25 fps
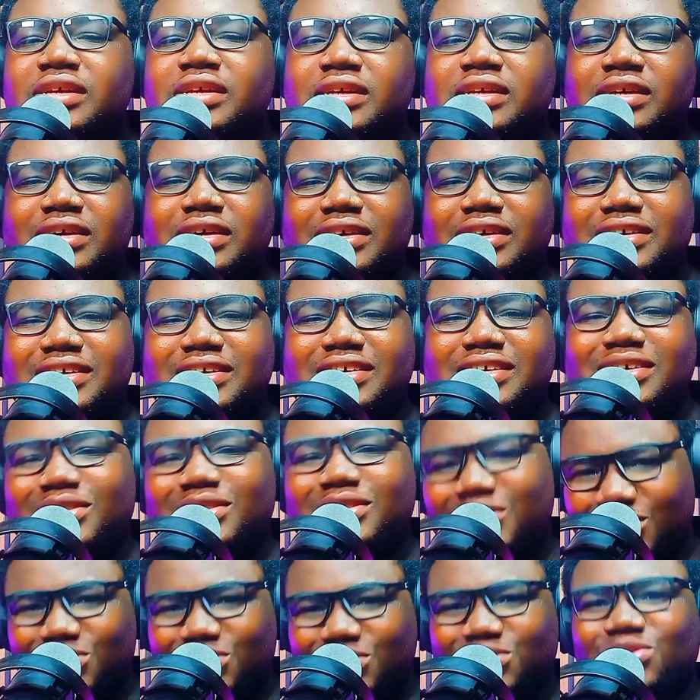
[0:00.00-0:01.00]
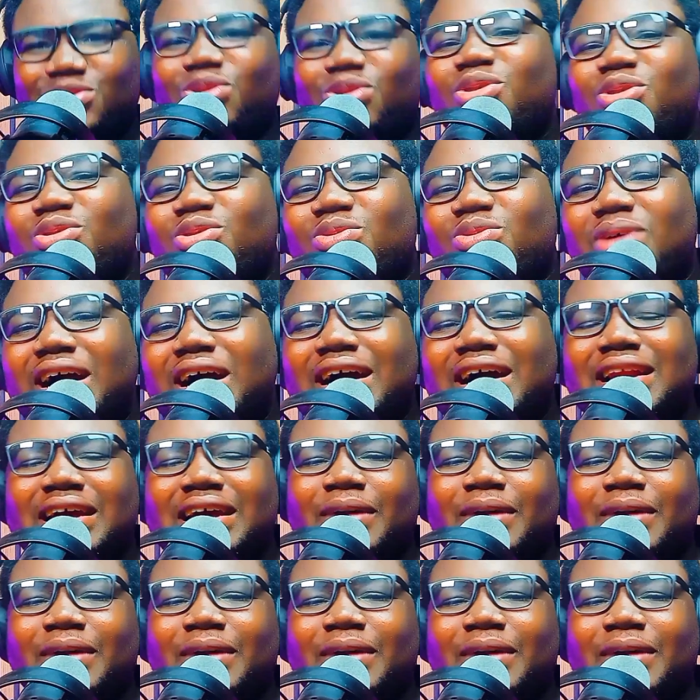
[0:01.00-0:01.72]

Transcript: your own wahala.